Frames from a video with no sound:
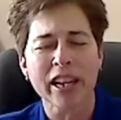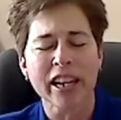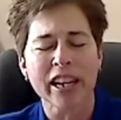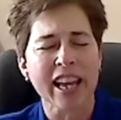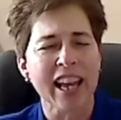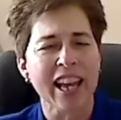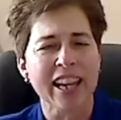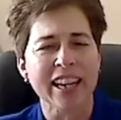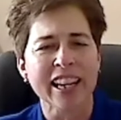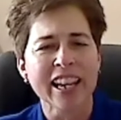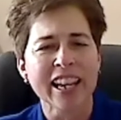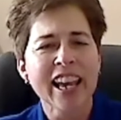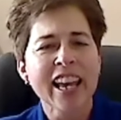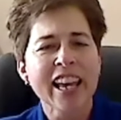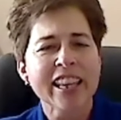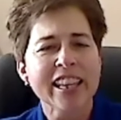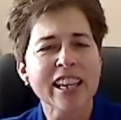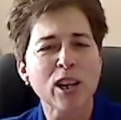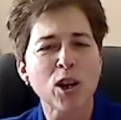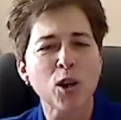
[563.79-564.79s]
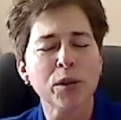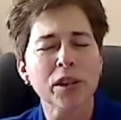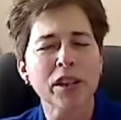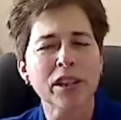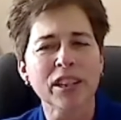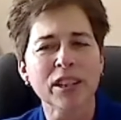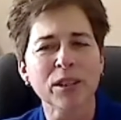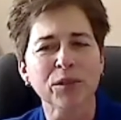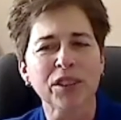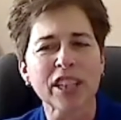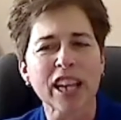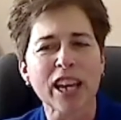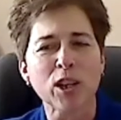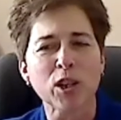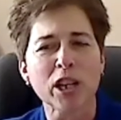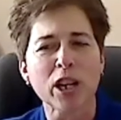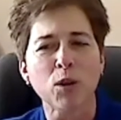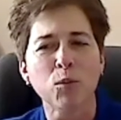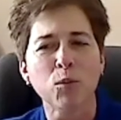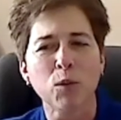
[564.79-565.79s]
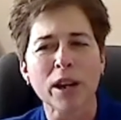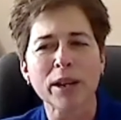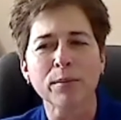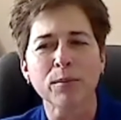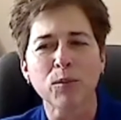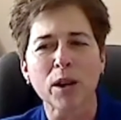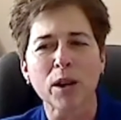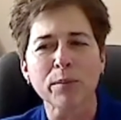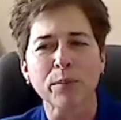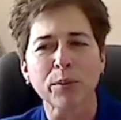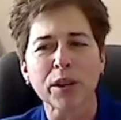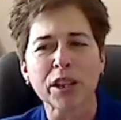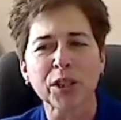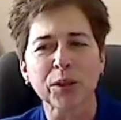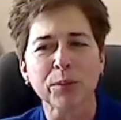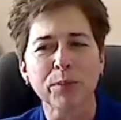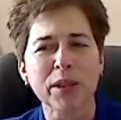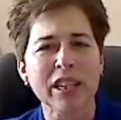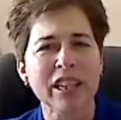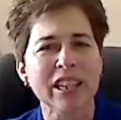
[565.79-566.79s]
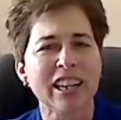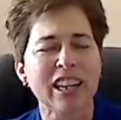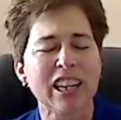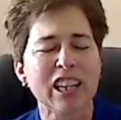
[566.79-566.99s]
and you said, what brings me,